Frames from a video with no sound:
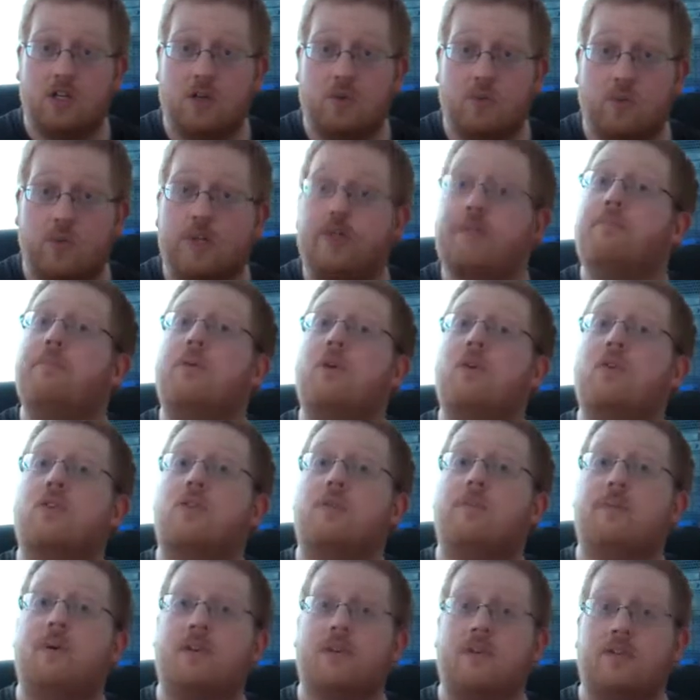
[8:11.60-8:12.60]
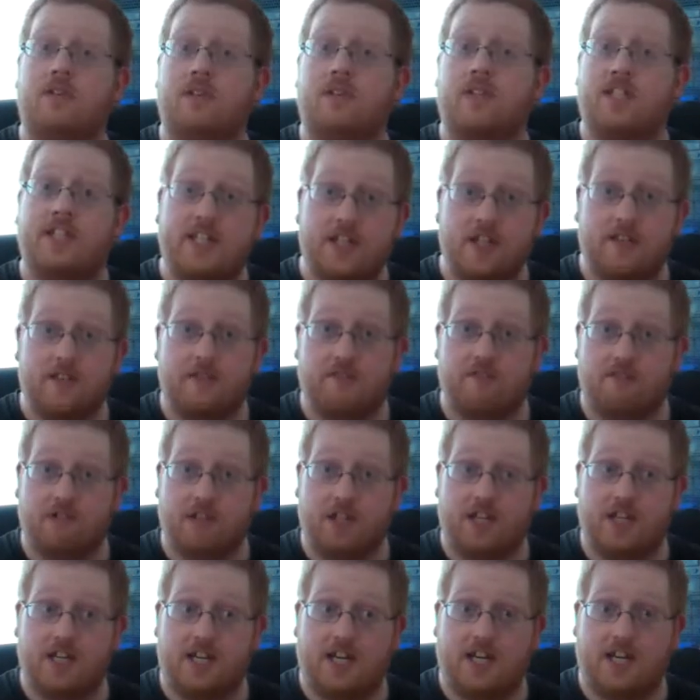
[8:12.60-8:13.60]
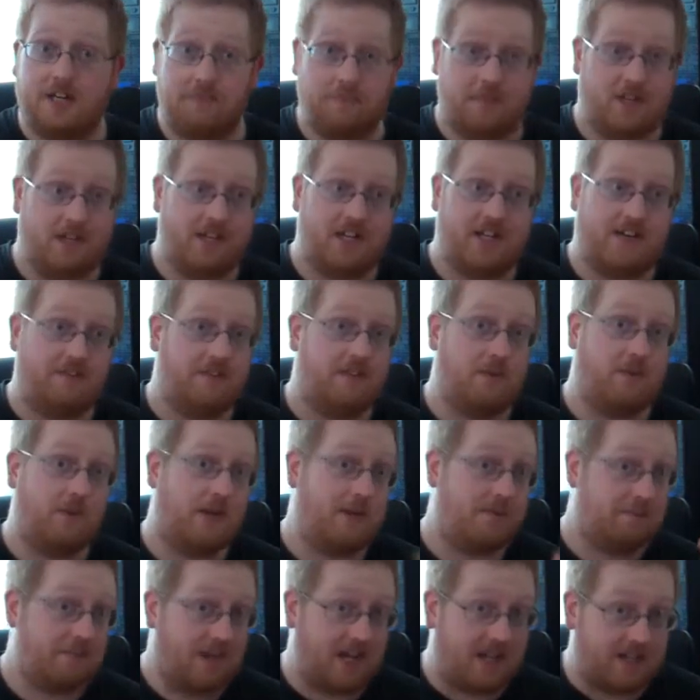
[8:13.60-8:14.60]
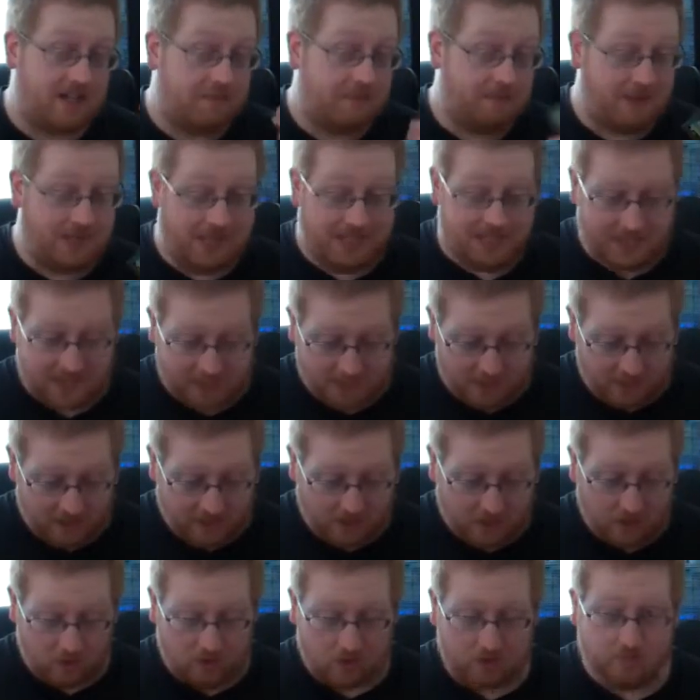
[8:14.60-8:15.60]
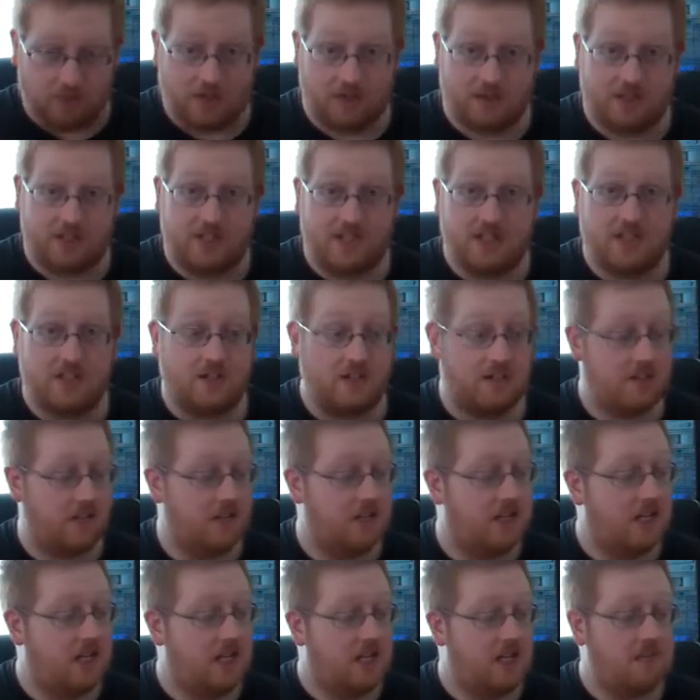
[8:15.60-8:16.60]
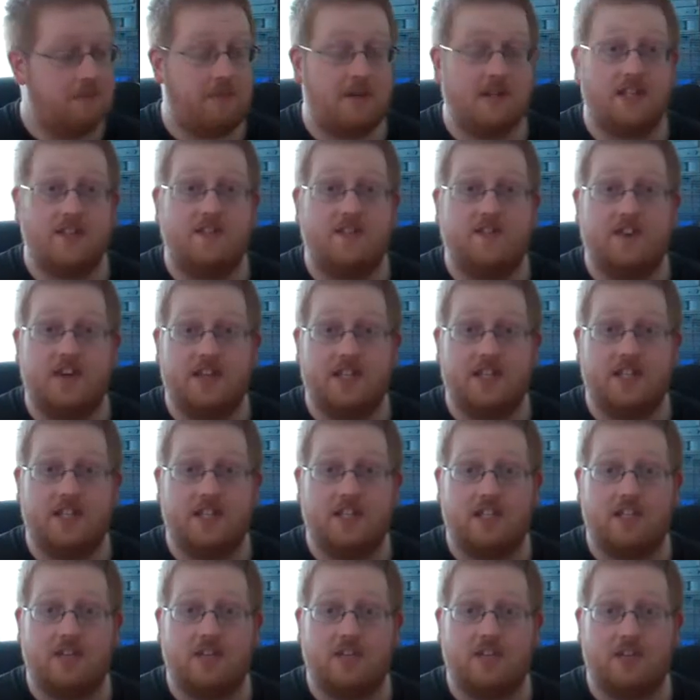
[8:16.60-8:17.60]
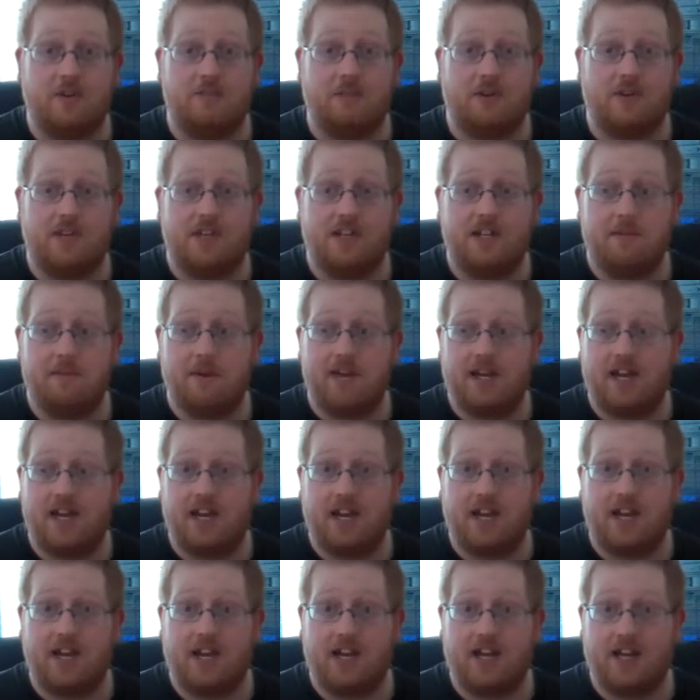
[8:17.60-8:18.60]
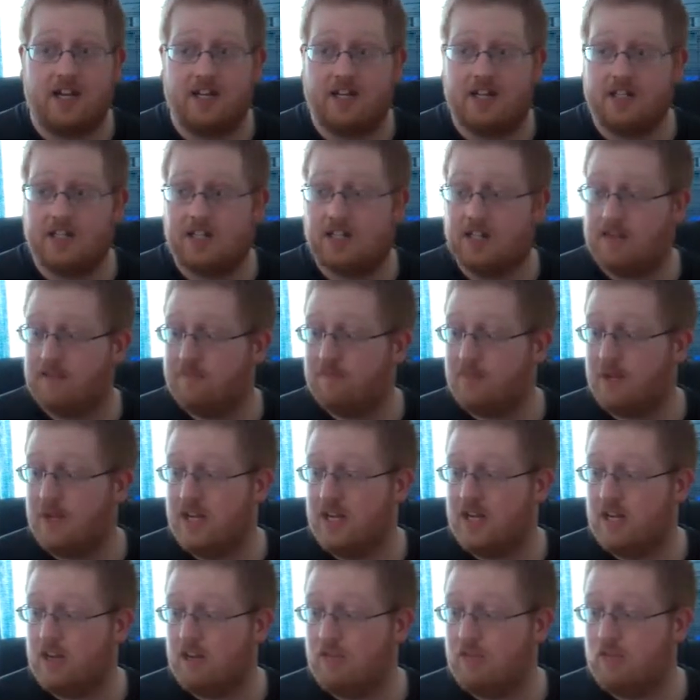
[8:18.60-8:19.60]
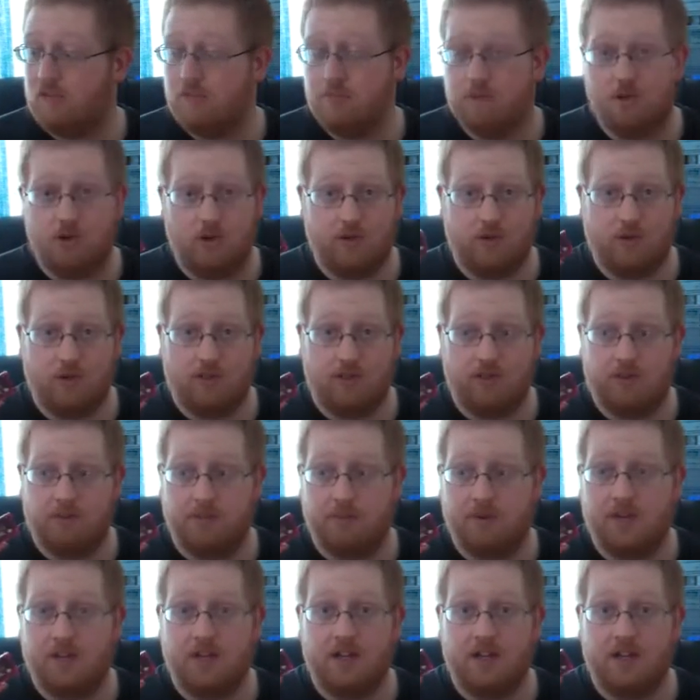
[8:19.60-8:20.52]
with Pokemon Silver at the time, and I never went back and played any of the old ones. So I managed to find these cheap on eBay and played through both of them.